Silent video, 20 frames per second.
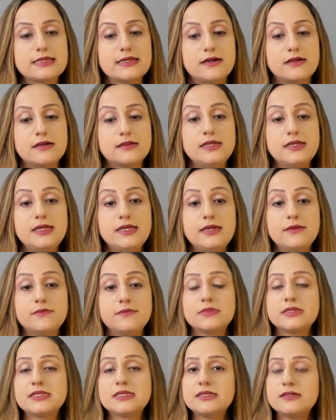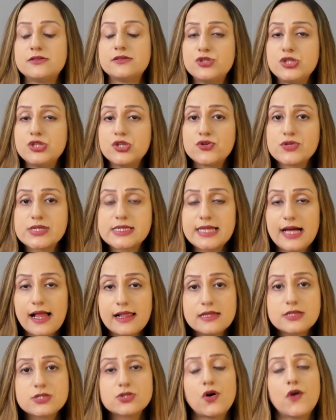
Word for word: Uh, the, the results